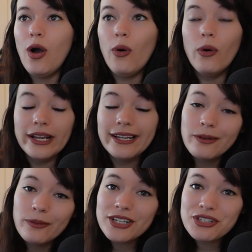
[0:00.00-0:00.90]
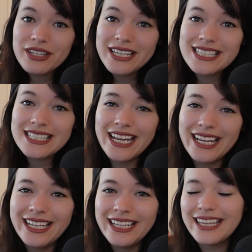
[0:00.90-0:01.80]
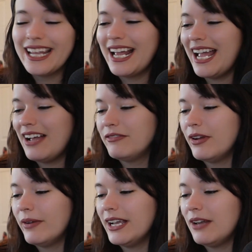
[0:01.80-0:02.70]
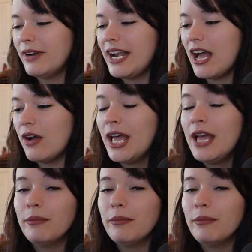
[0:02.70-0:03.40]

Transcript: Hoya wish list that I have going on right now,